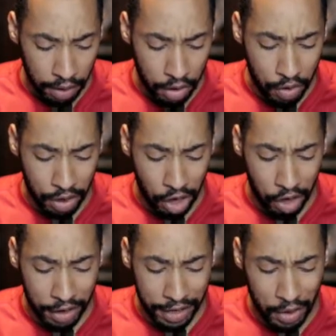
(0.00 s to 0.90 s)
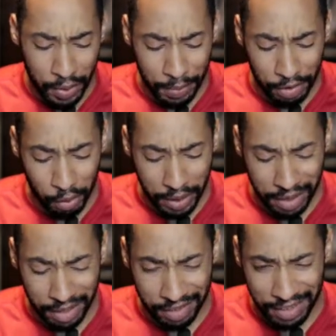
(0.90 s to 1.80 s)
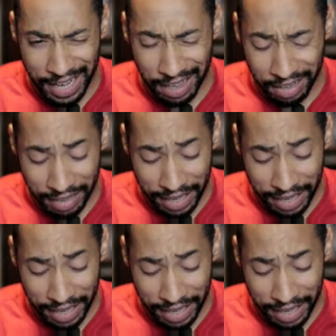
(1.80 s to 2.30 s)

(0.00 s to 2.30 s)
You can earn anywhere between $100